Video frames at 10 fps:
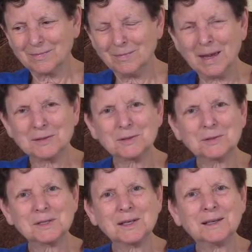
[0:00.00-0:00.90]

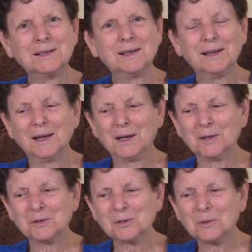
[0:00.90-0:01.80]
Master said,
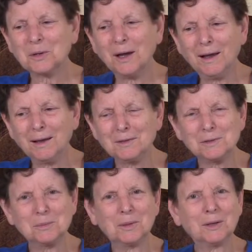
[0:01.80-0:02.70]
"You're so
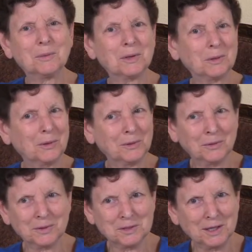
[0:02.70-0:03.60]
kind to me with all
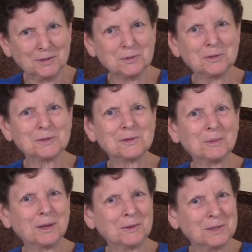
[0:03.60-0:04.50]
your attentions, the
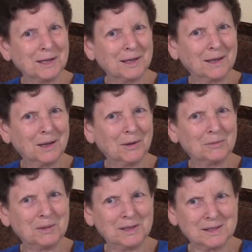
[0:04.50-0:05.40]
way you're taking care of
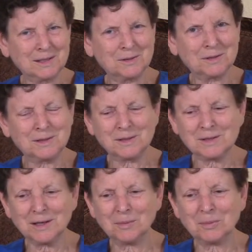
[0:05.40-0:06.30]
me," he said to the
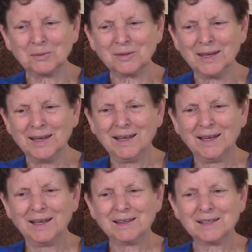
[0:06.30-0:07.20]
disciples.
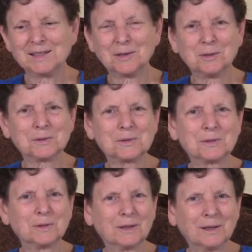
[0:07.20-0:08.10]
They said, "Oh,
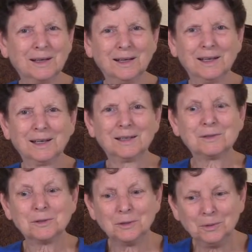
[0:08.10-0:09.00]
sir,
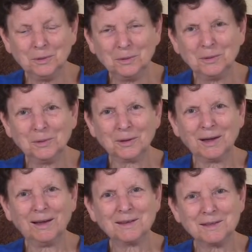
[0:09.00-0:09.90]
it's you who are
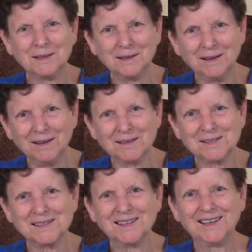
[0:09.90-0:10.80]
kind to
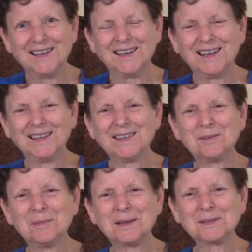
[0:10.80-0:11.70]
us." And
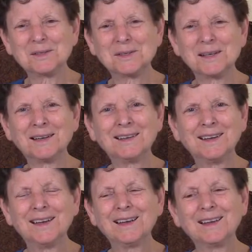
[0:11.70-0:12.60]
then Master said,
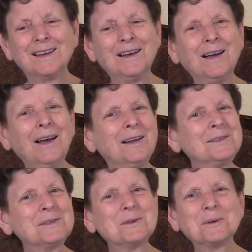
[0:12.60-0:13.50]

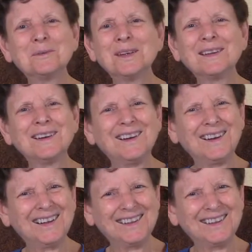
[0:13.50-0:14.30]
"God serving God."